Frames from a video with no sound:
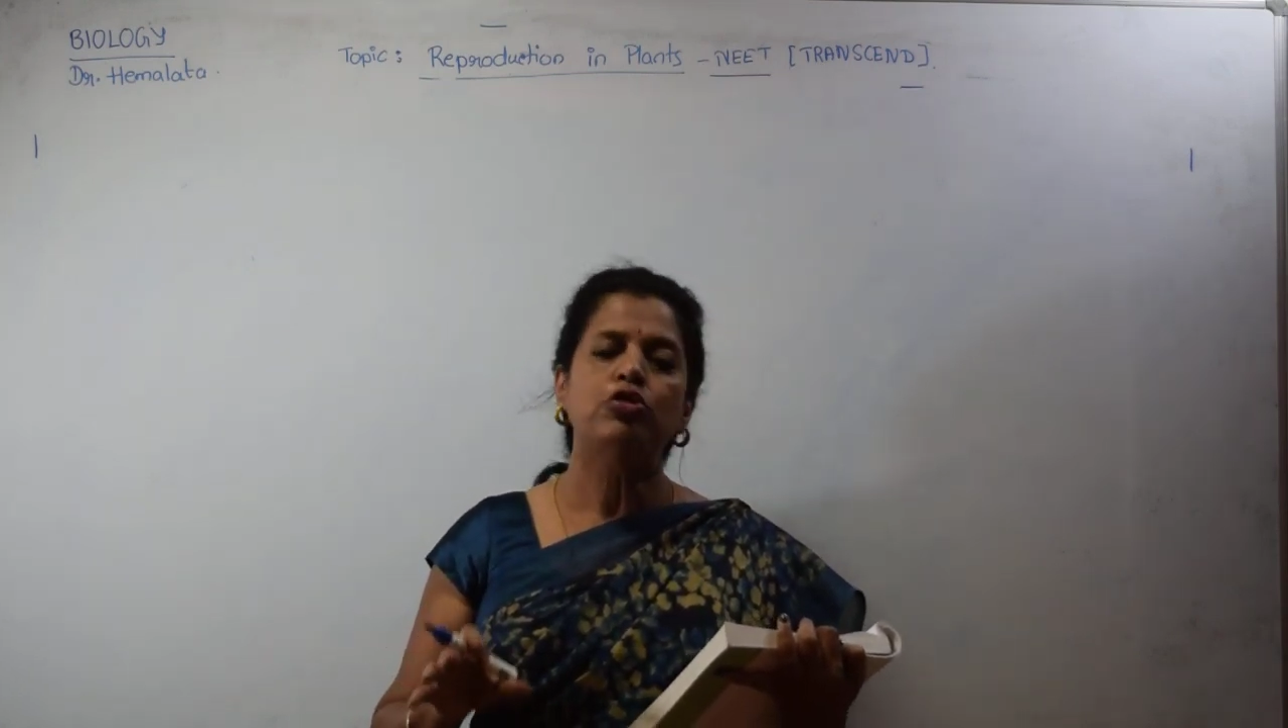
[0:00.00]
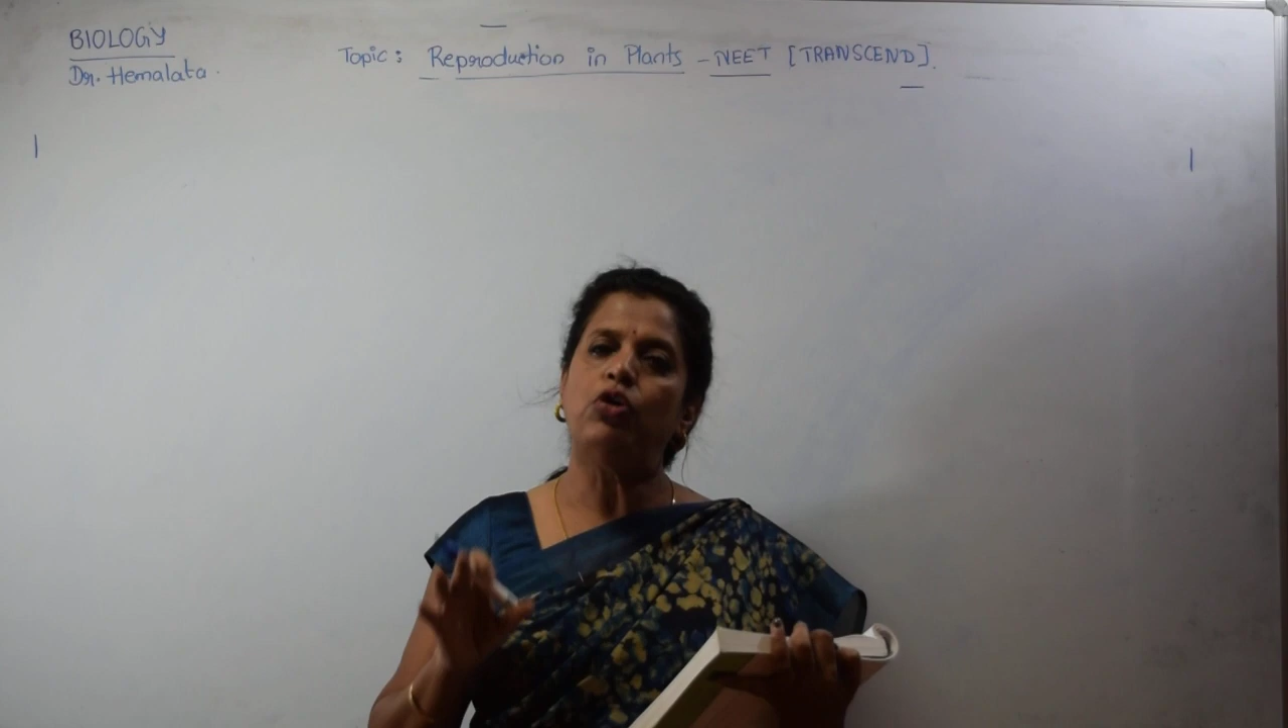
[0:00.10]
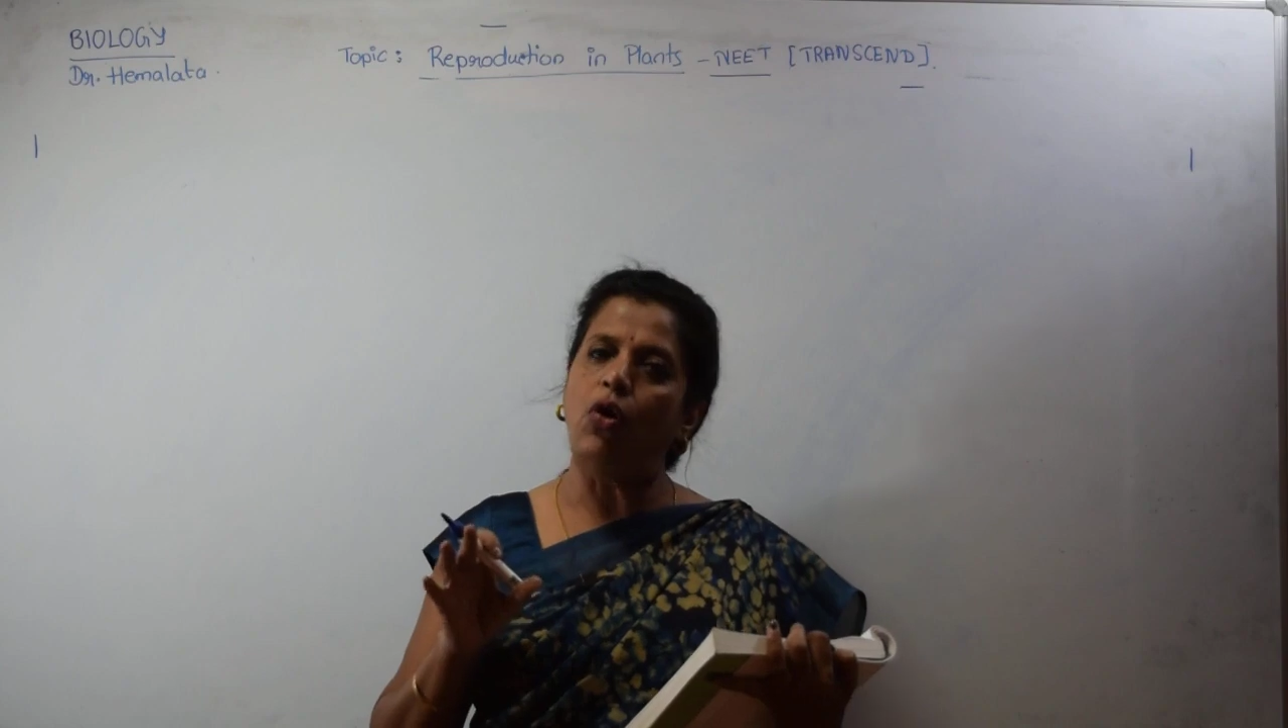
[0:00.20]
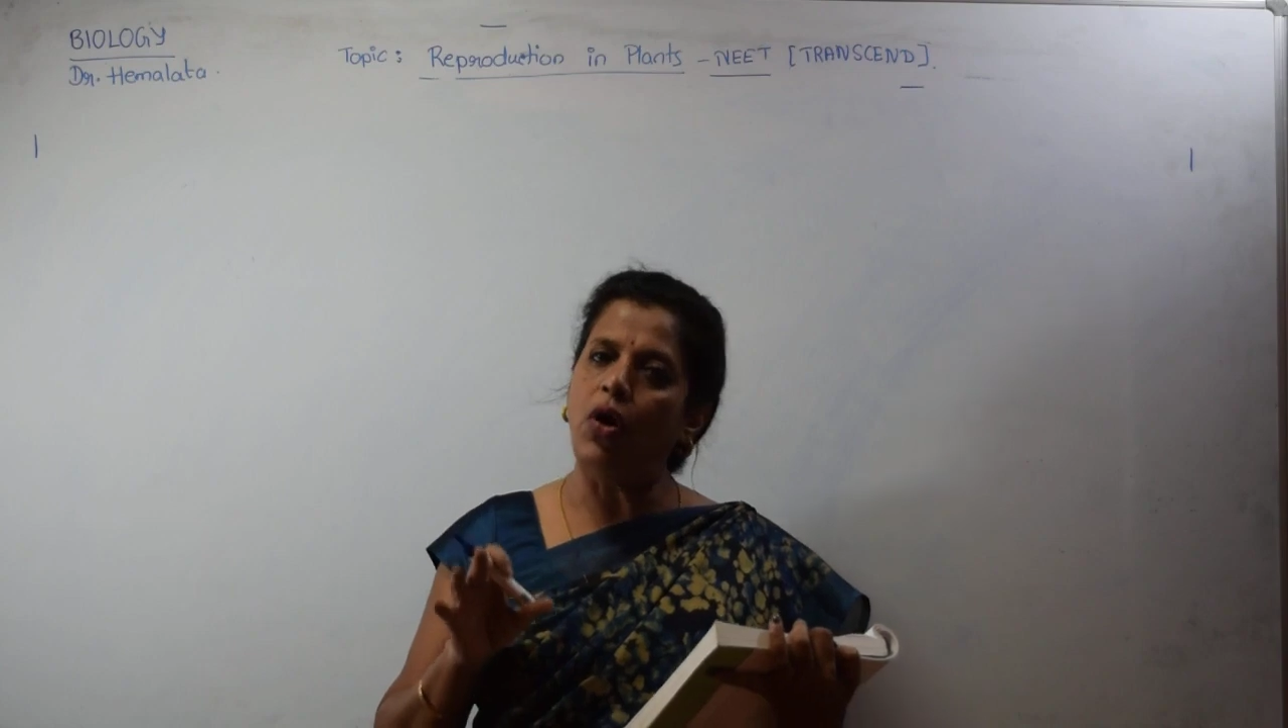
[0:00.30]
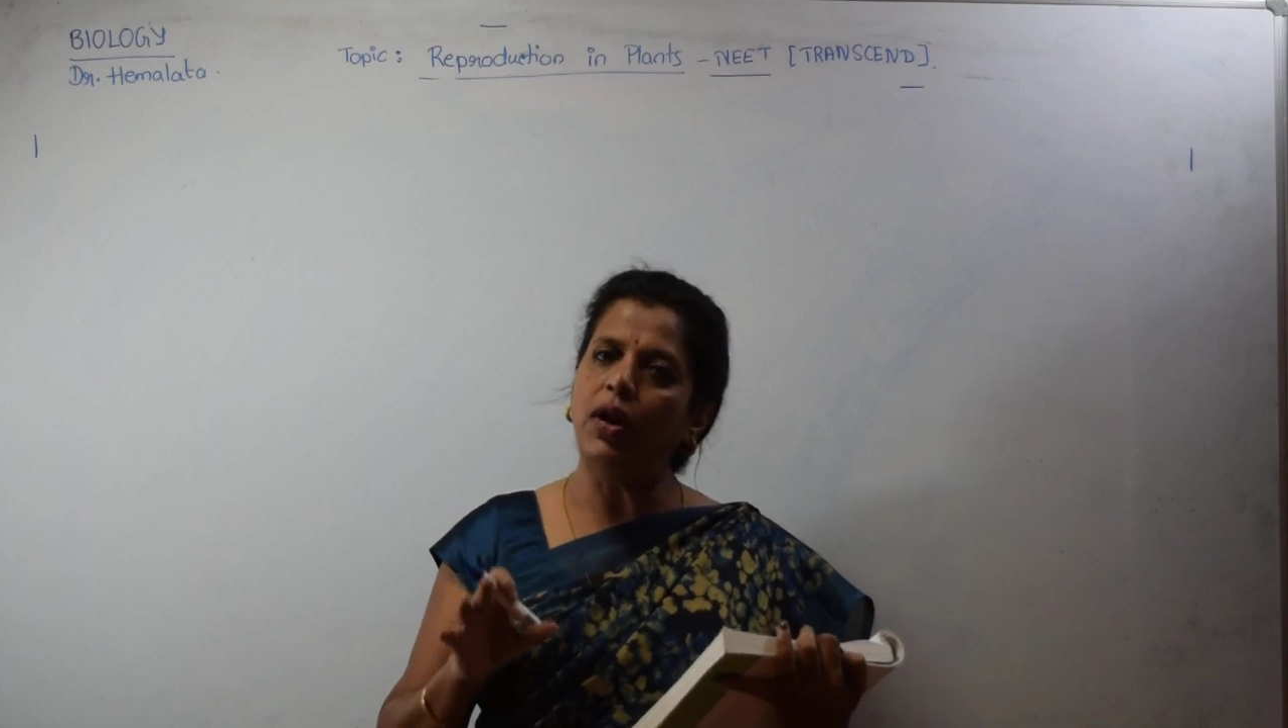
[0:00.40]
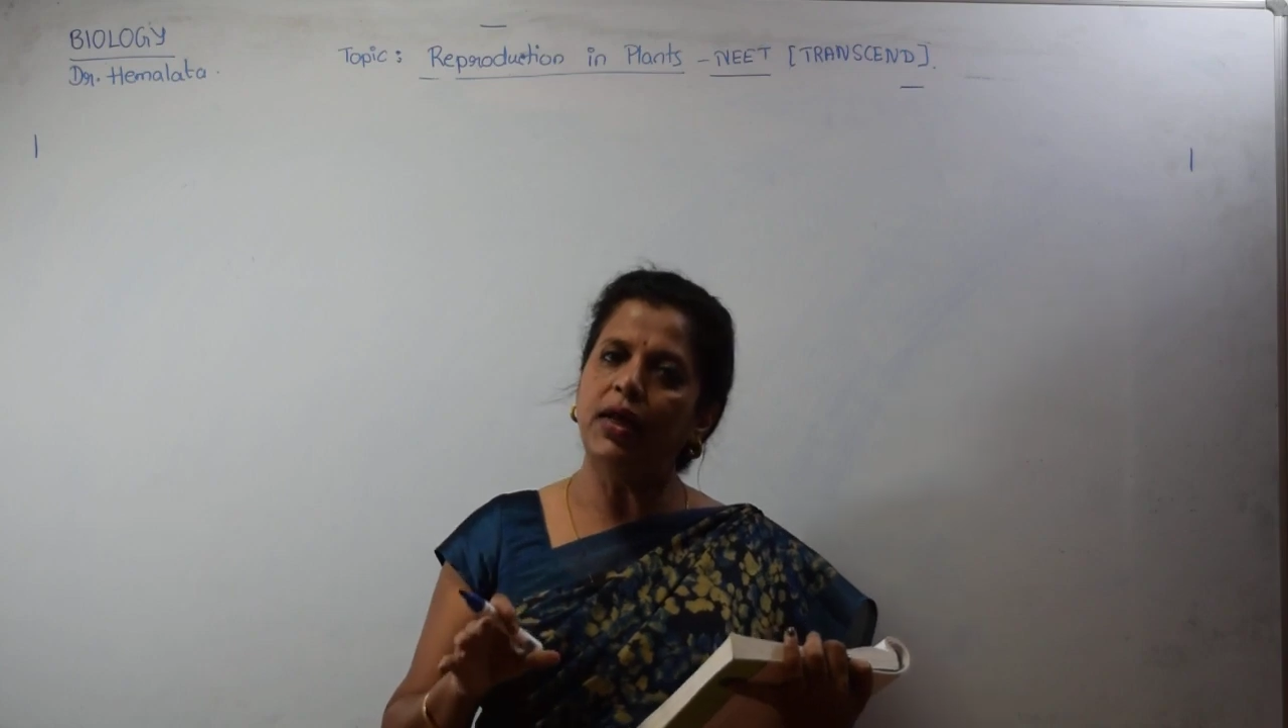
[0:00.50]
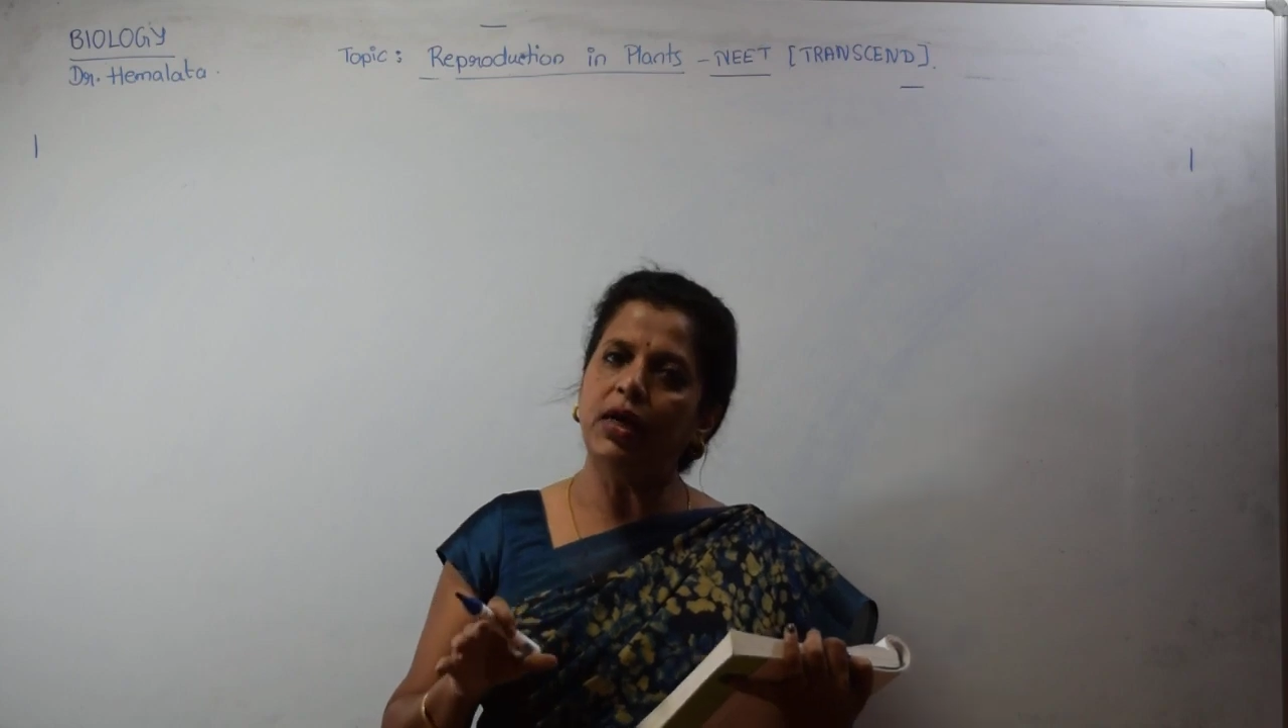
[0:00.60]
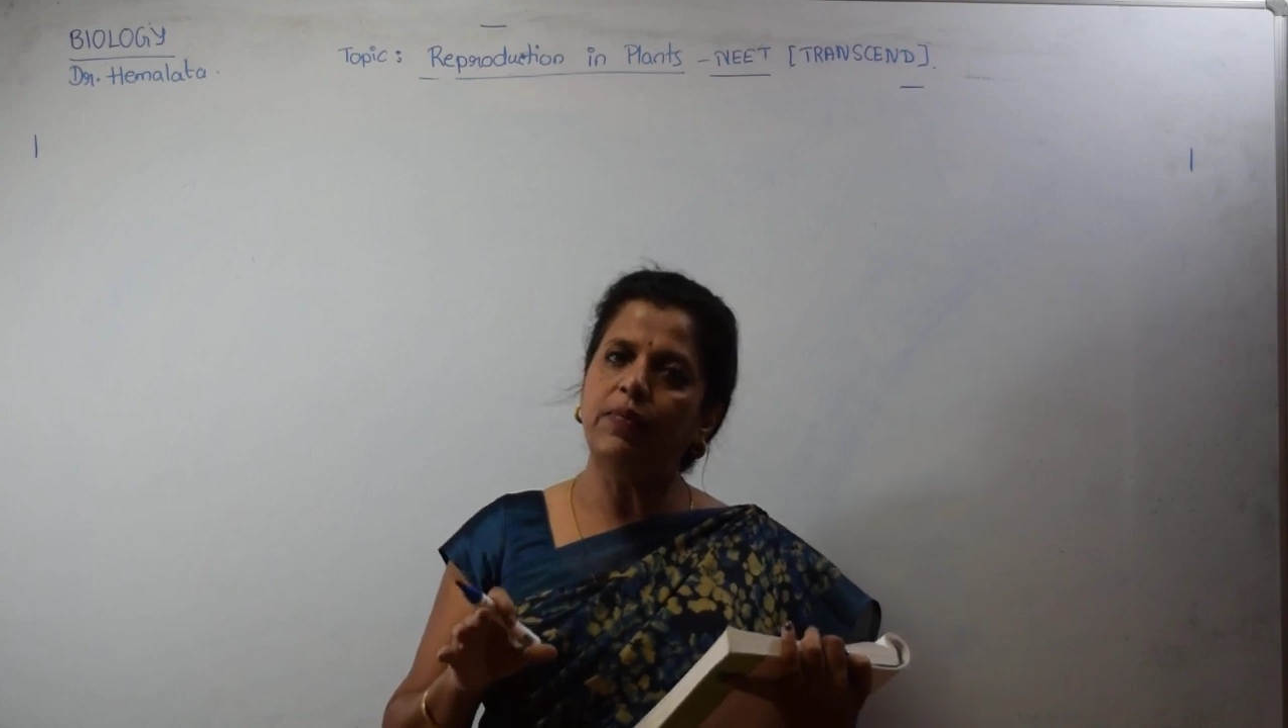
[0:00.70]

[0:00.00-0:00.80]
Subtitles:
So all the